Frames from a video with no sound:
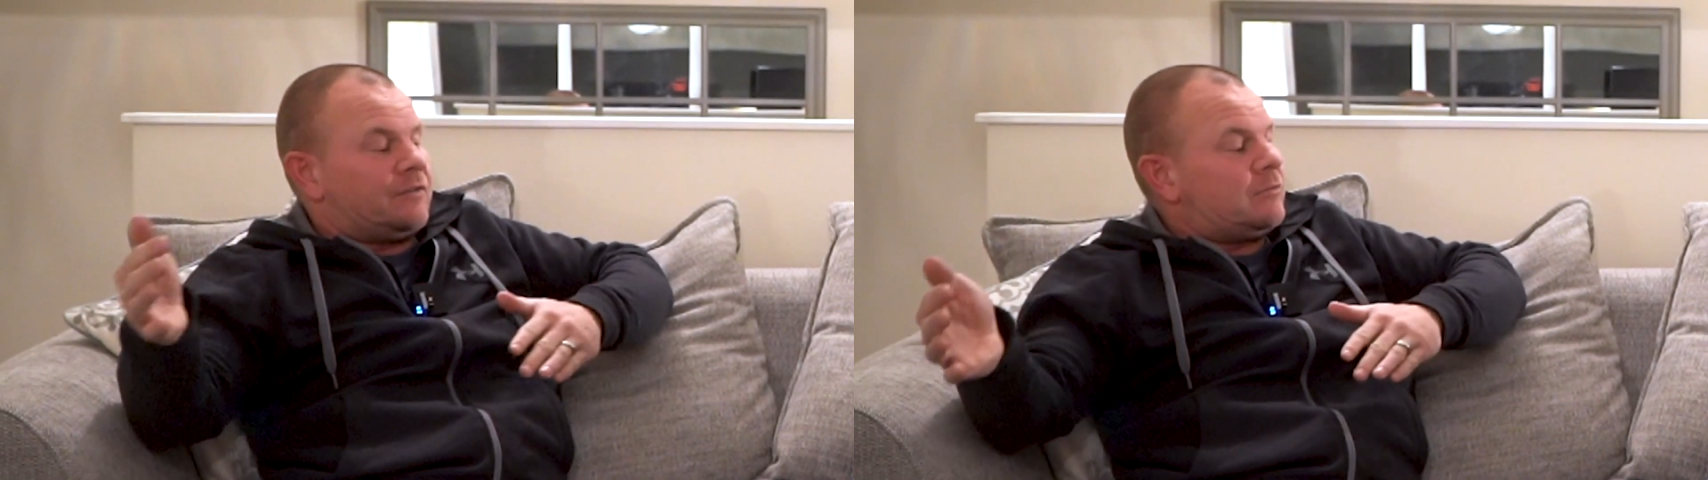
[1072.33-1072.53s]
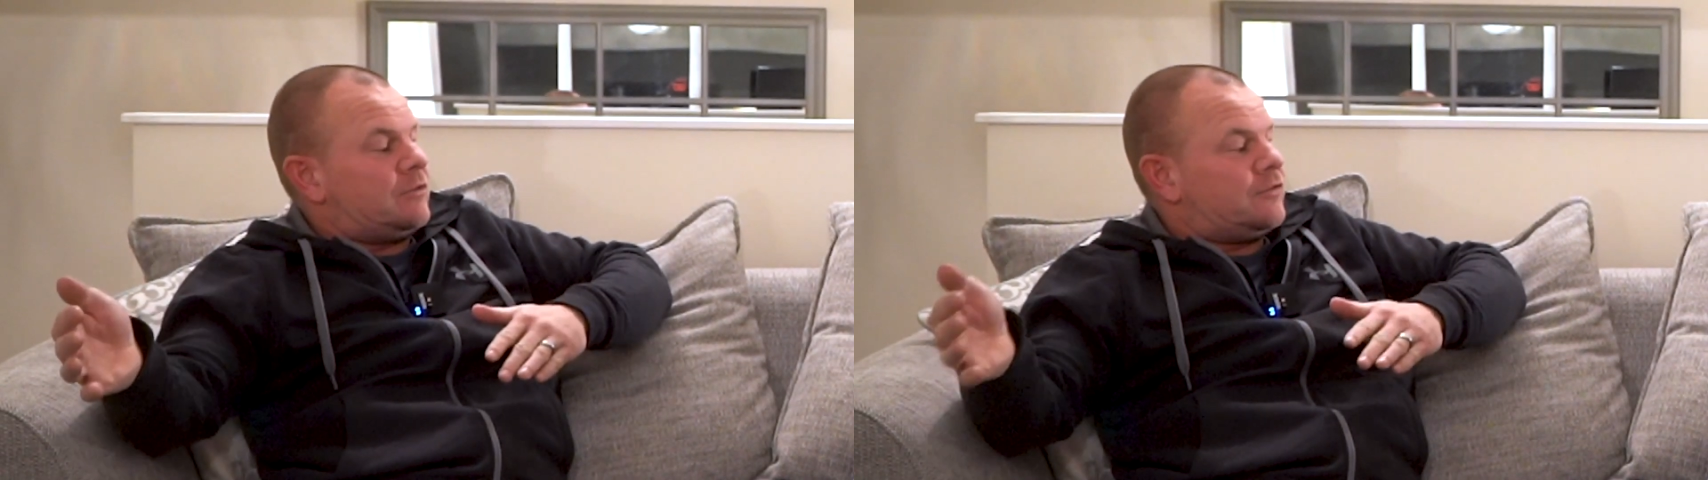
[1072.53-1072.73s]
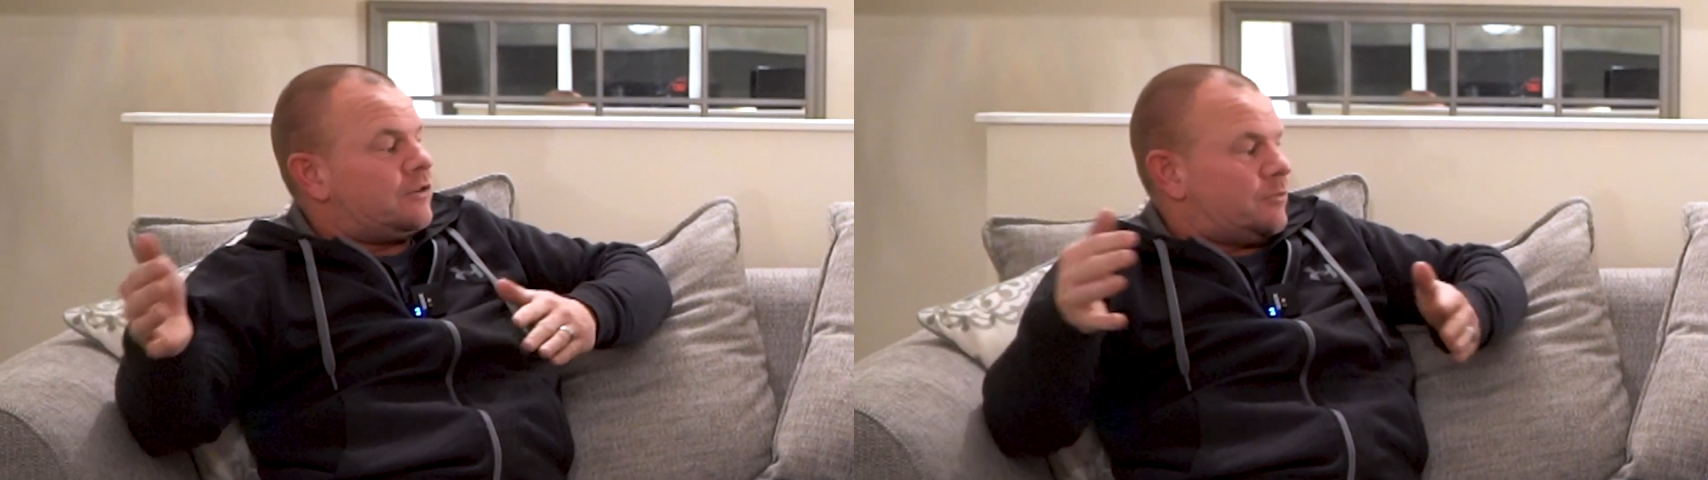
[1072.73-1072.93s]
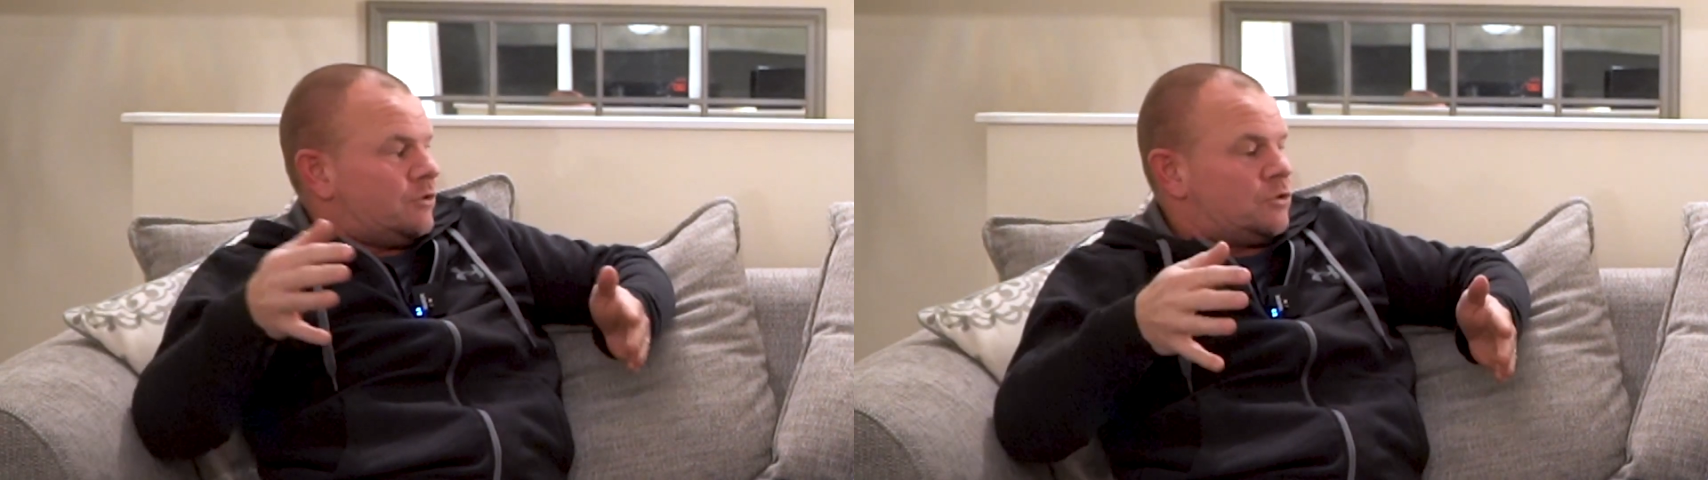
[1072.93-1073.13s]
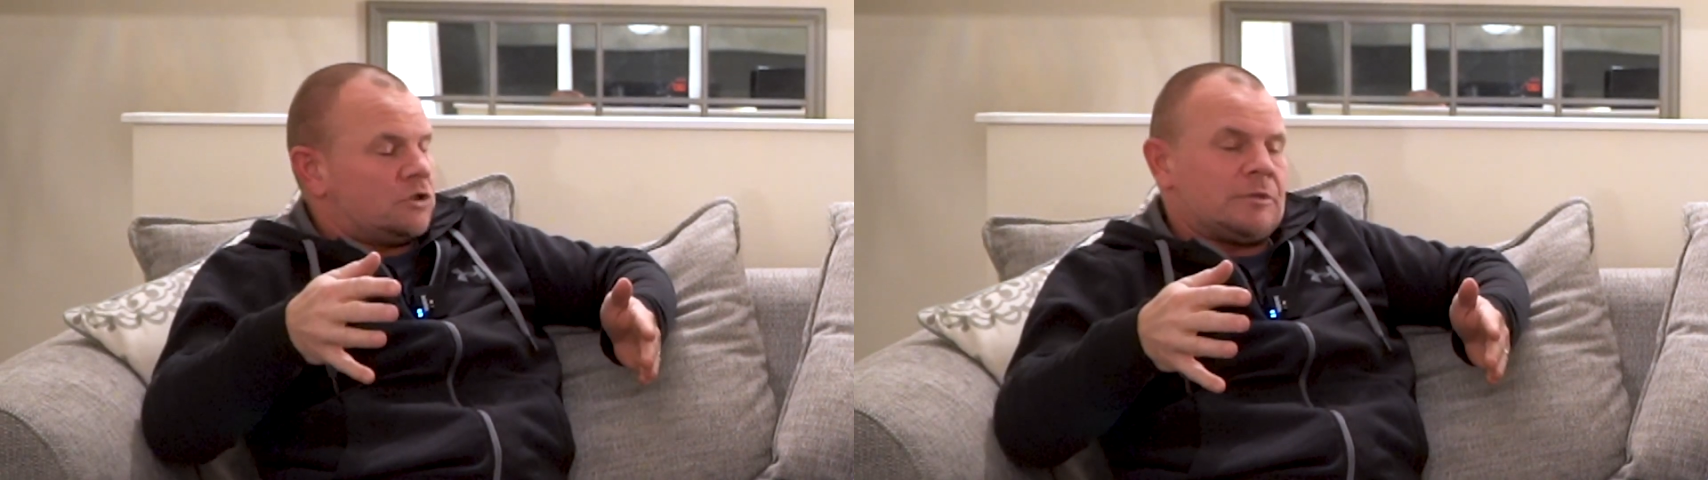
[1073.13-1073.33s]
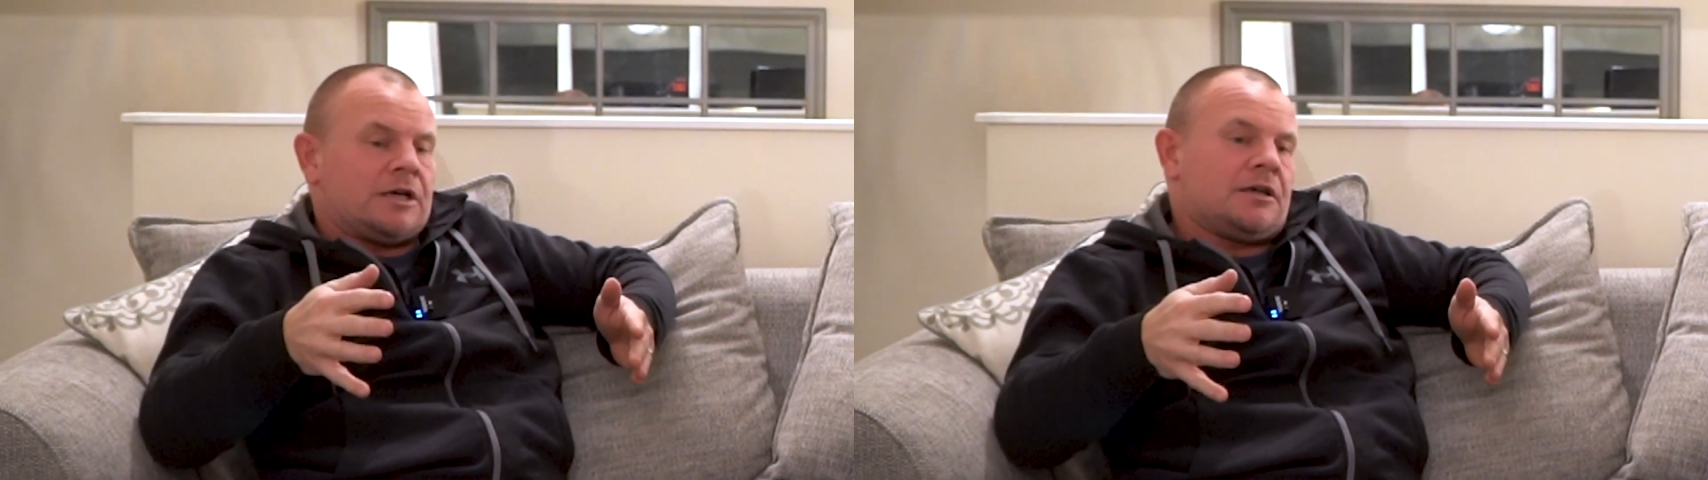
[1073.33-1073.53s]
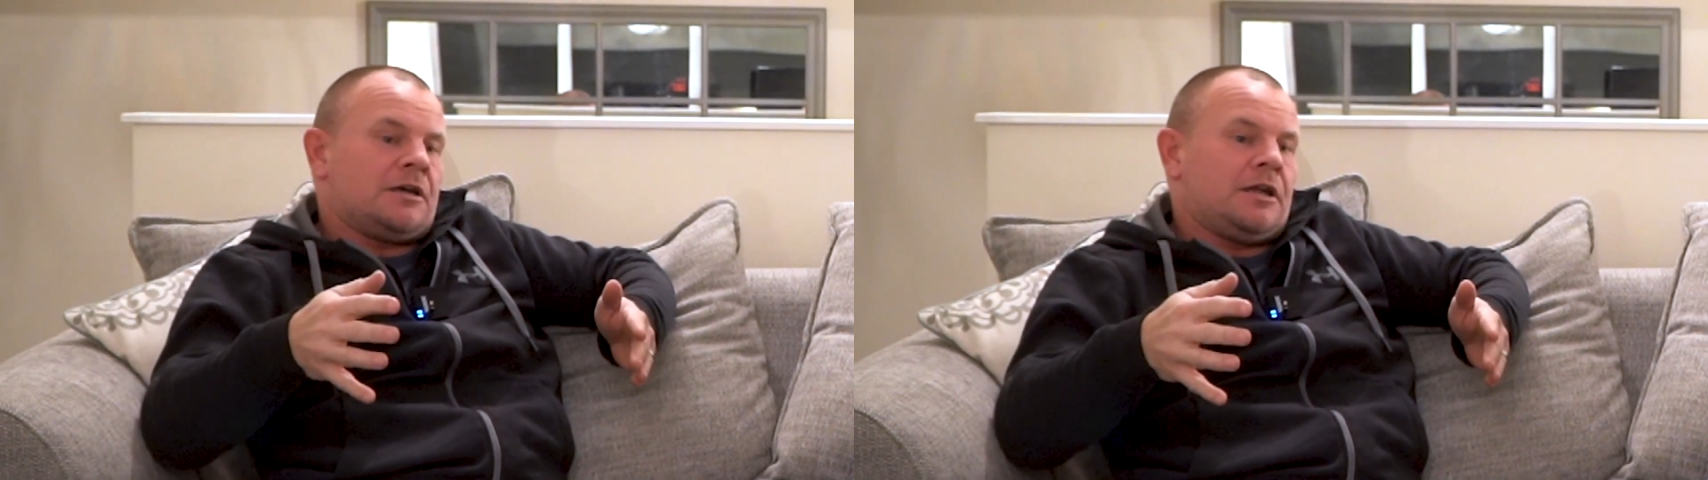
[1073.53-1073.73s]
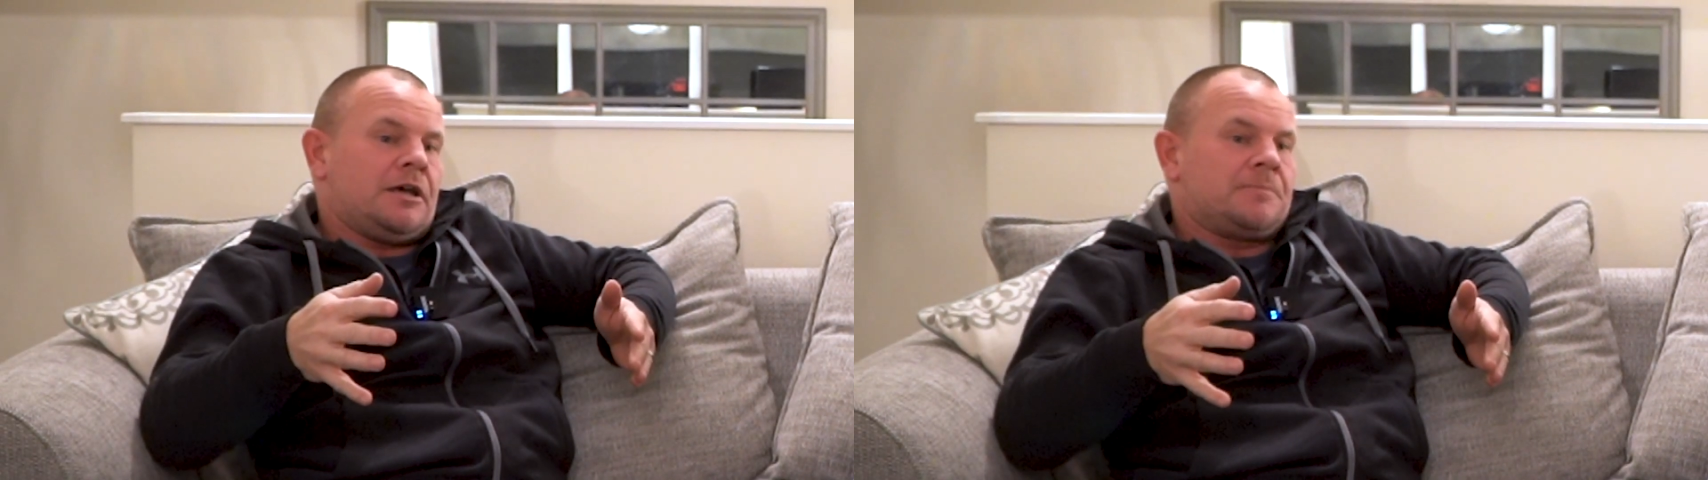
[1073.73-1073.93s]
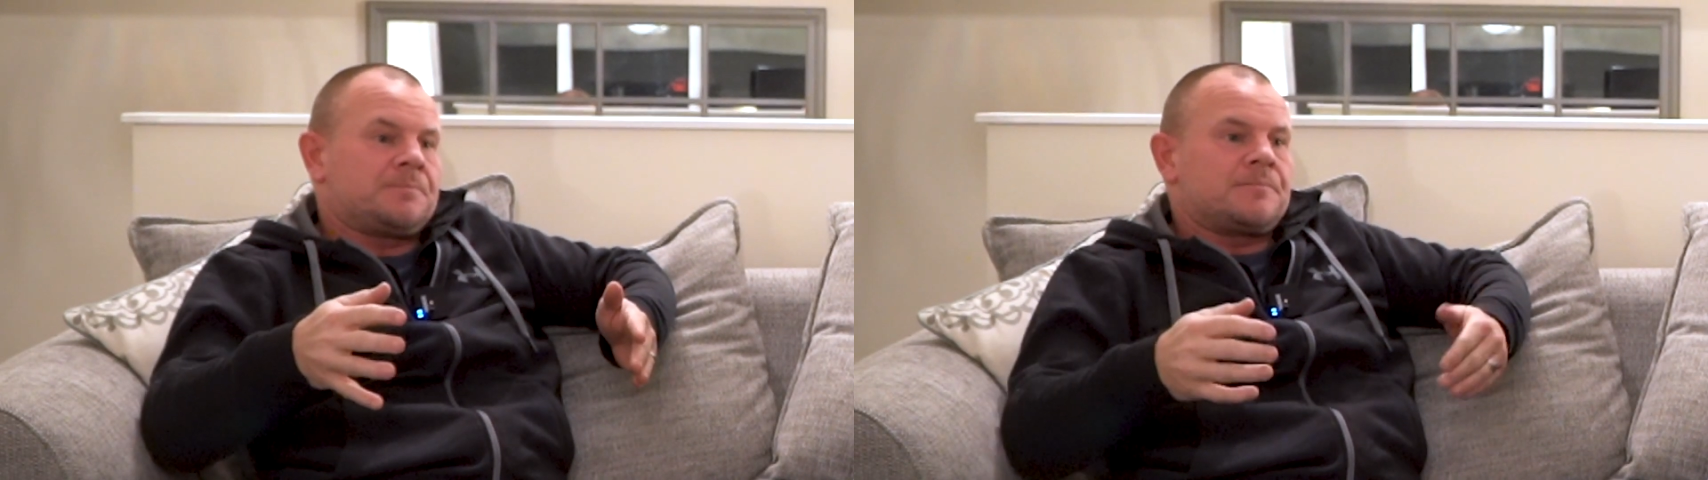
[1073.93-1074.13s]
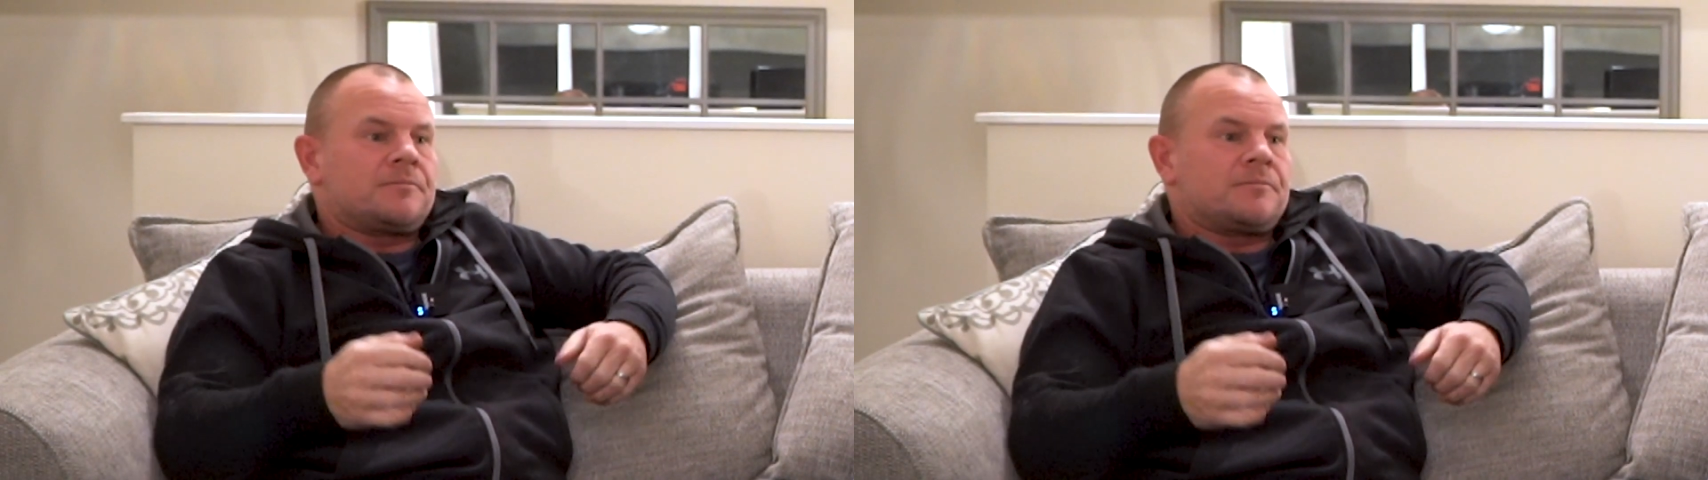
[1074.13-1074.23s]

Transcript: development funding, we talked about that earlier.